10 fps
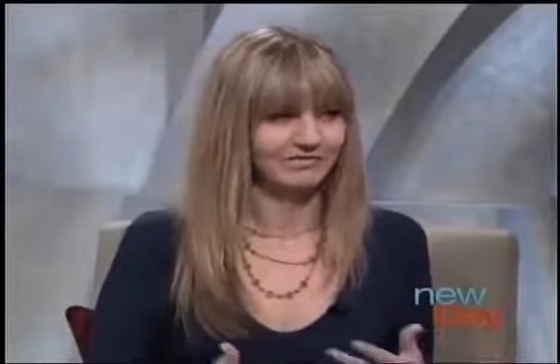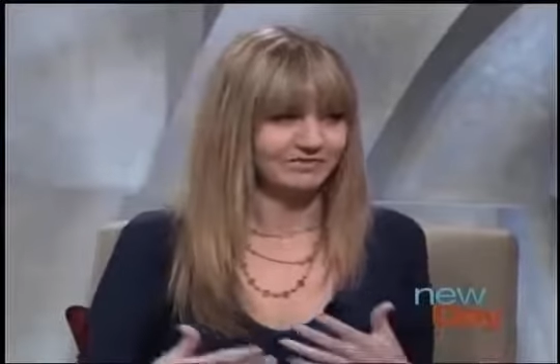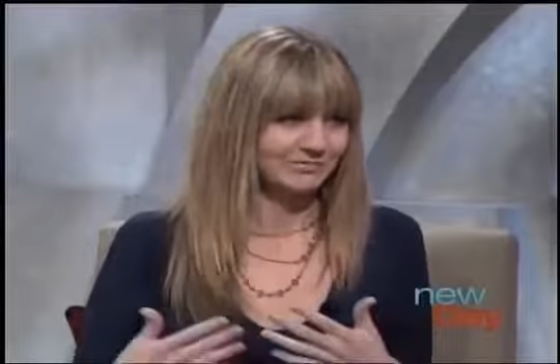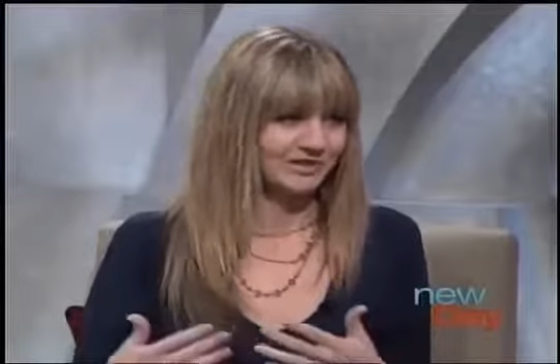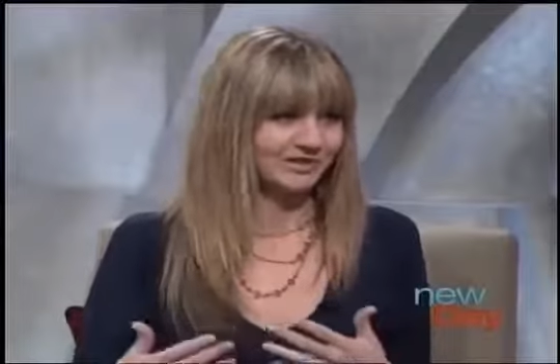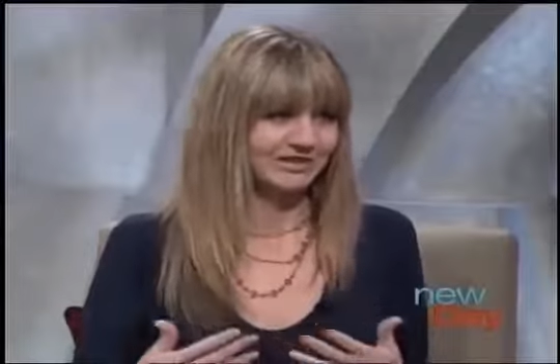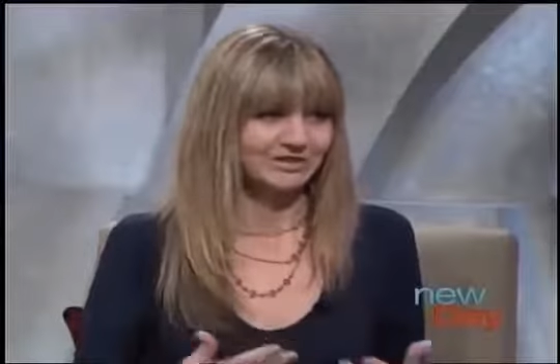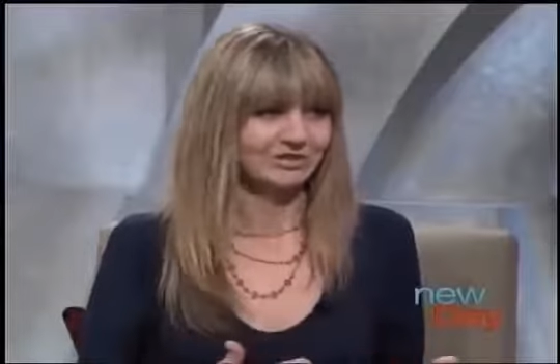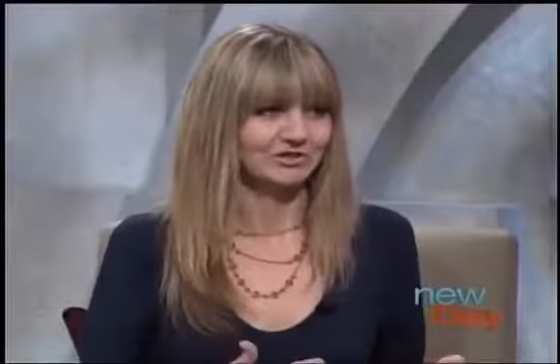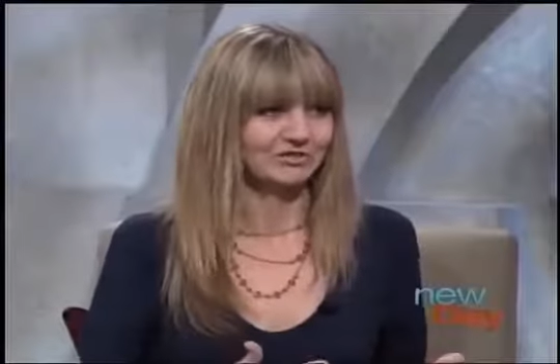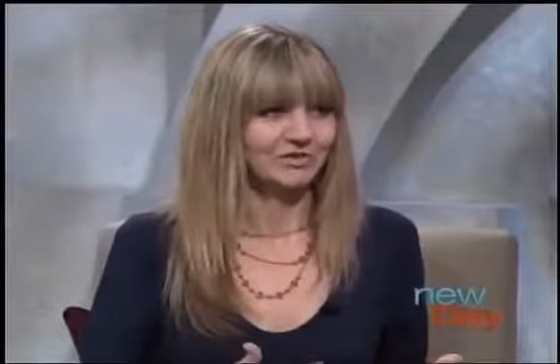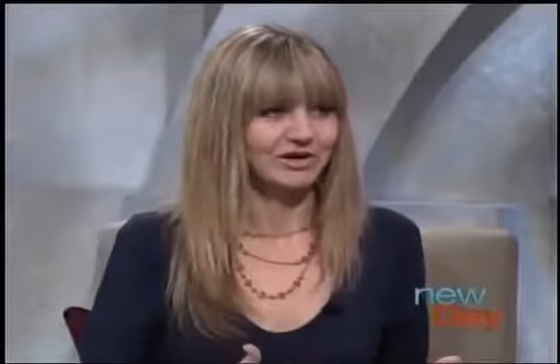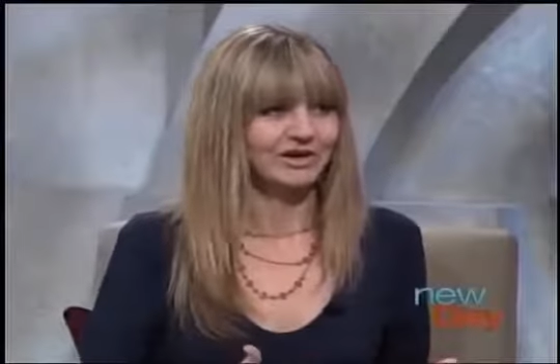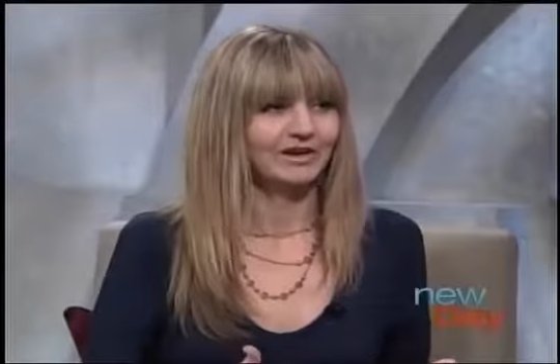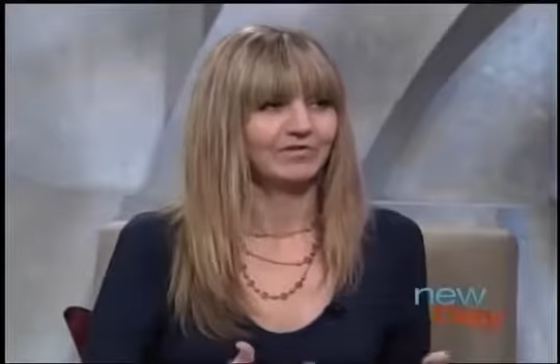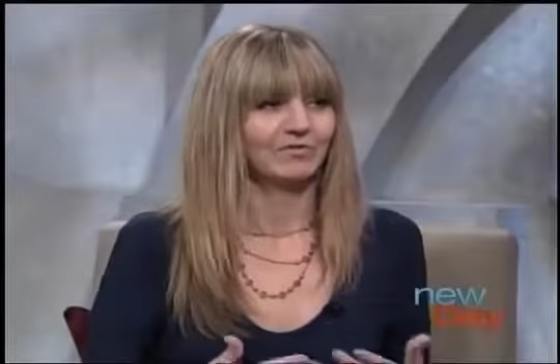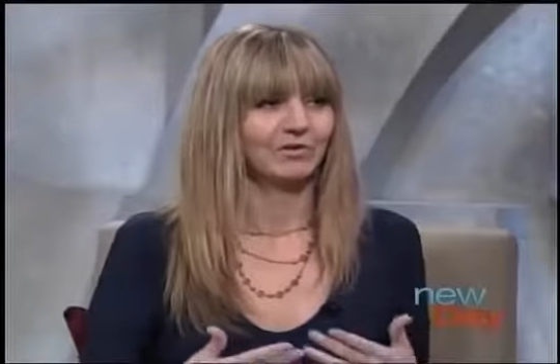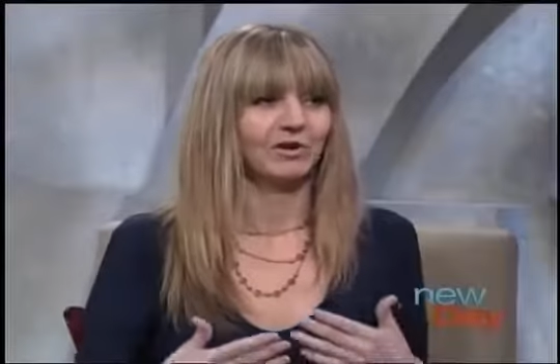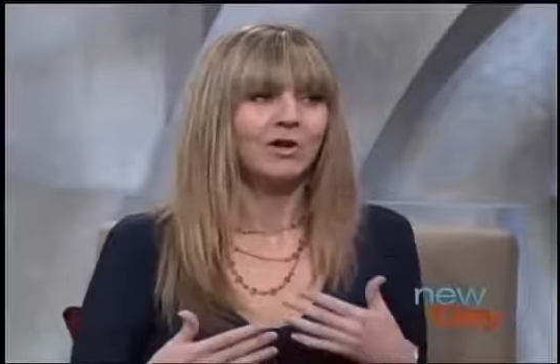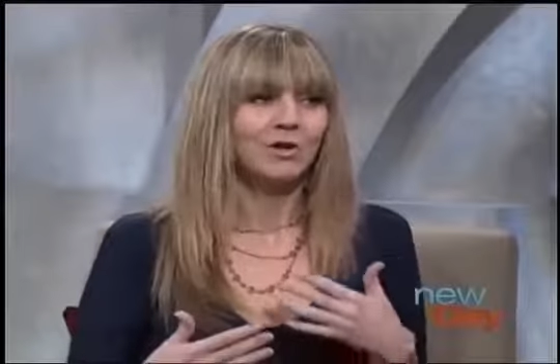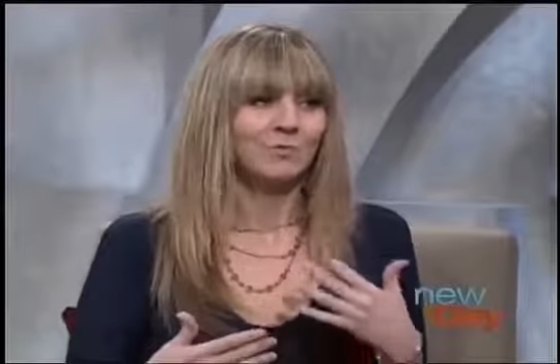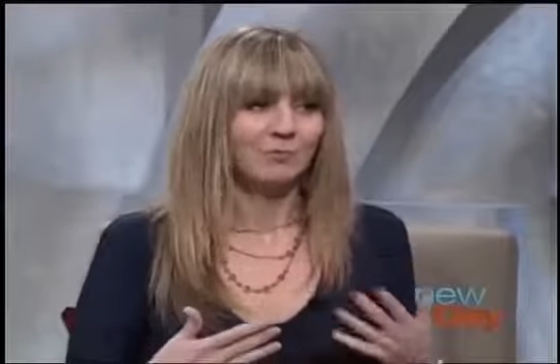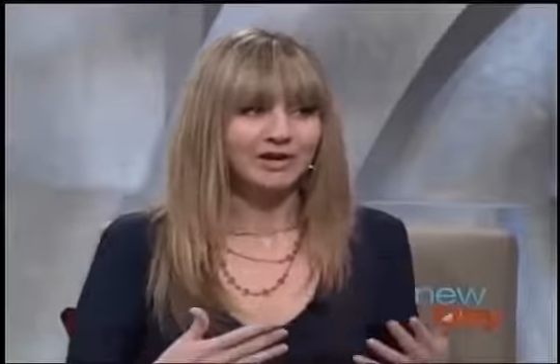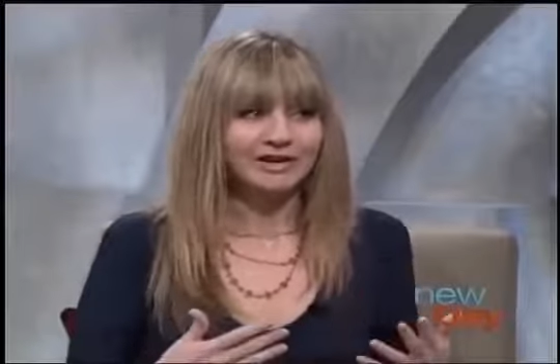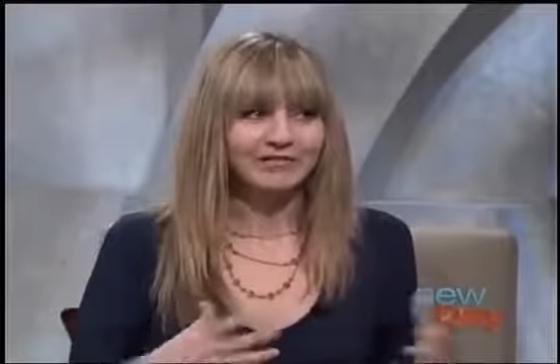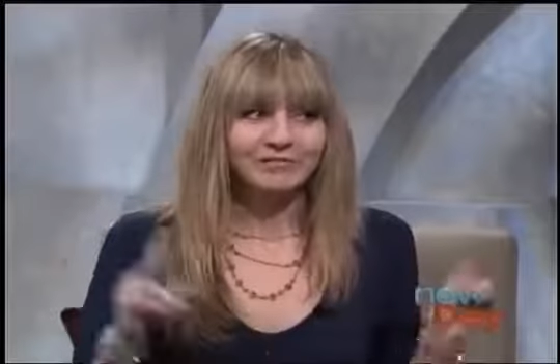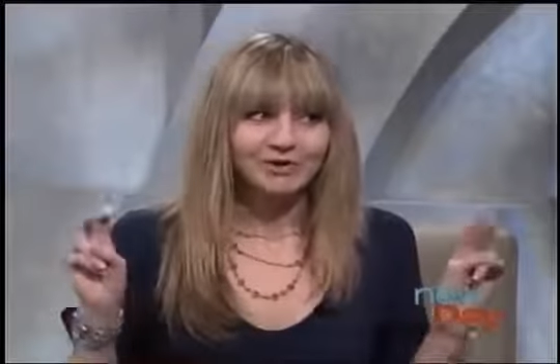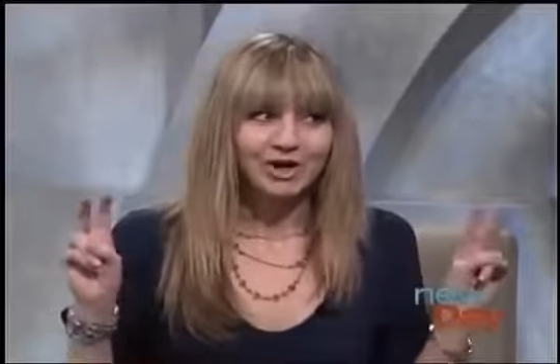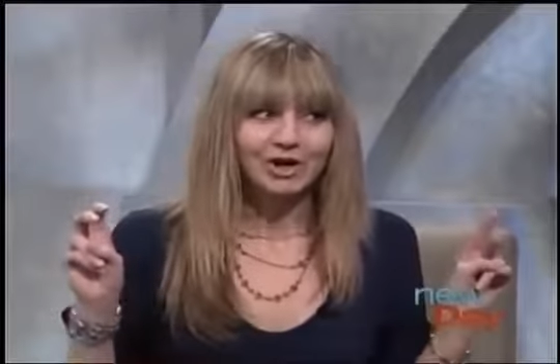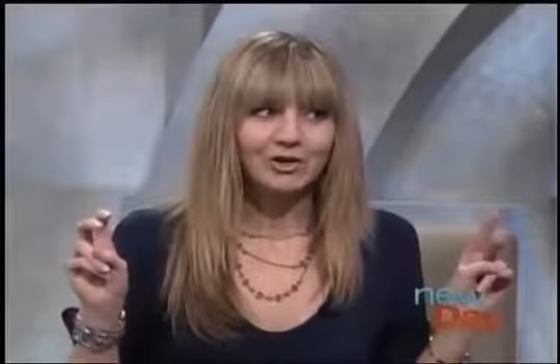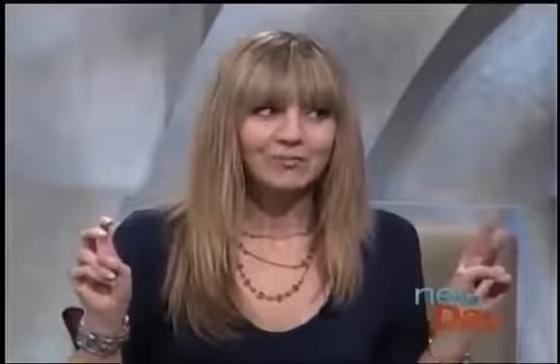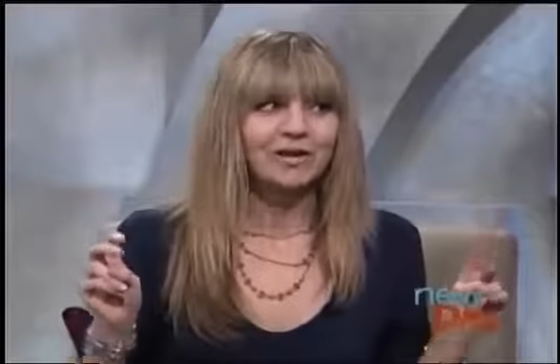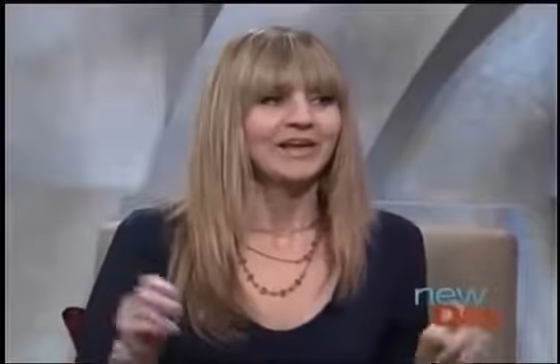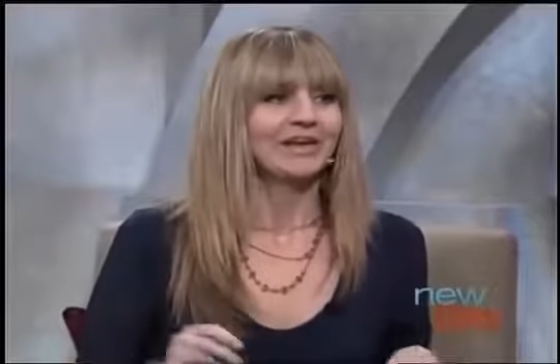something that you're afraid of or running from.